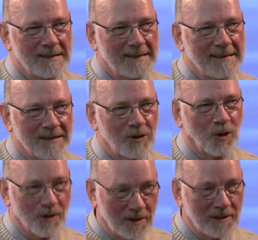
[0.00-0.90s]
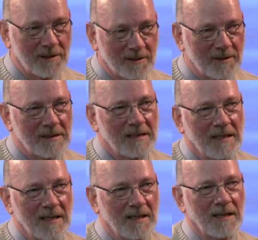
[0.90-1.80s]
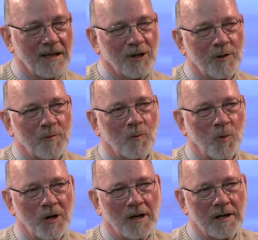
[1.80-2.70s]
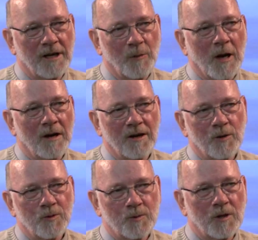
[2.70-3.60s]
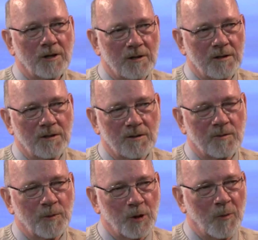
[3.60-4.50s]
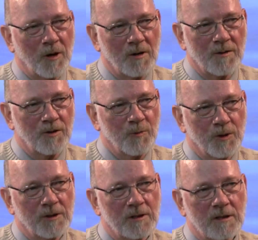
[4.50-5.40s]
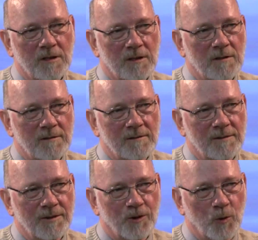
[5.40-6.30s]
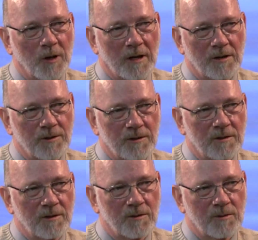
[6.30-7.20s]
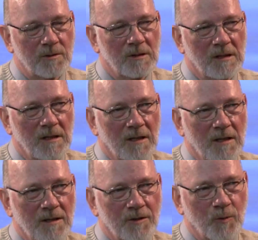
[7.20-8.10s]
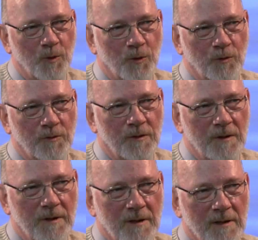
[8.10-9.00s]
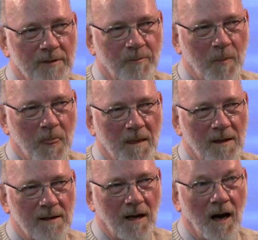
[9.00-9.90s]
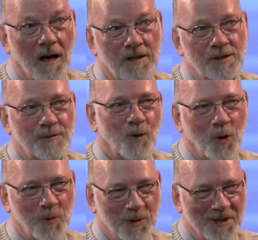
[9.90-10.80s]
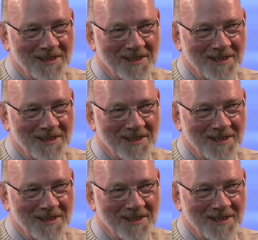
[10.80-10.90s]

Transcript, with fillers: internally, and and when I came out, I was ready to be a part of the community and to do what I could to to move us forward.